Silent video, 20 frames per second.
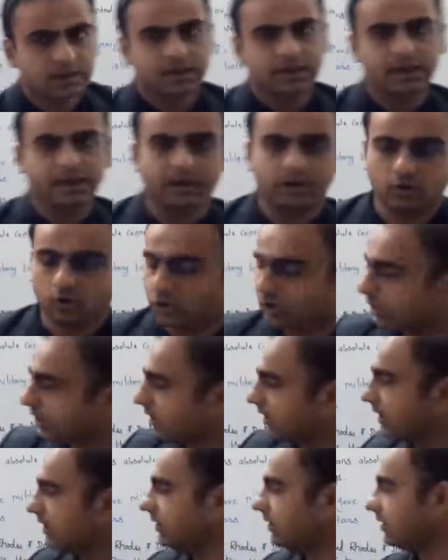and
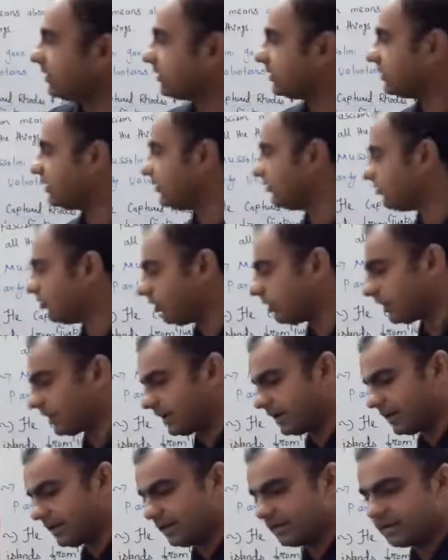already the war
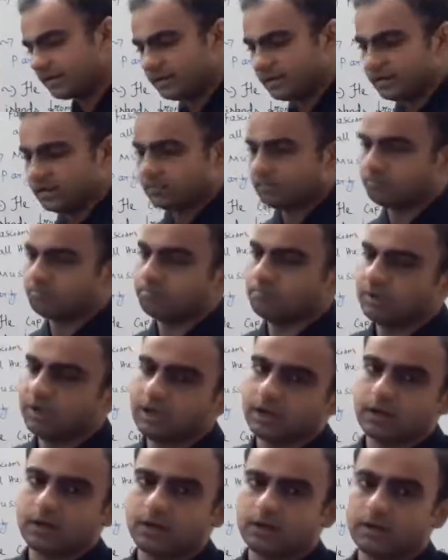had
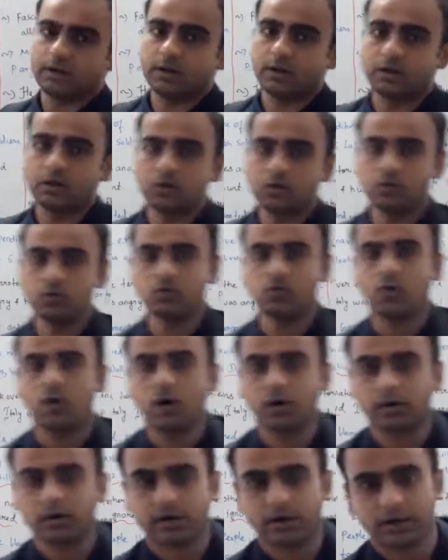begun. new
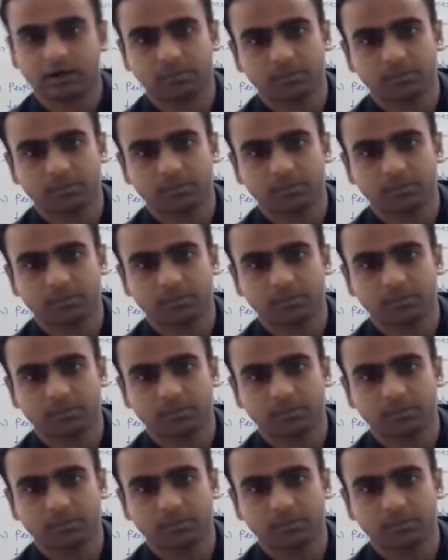war,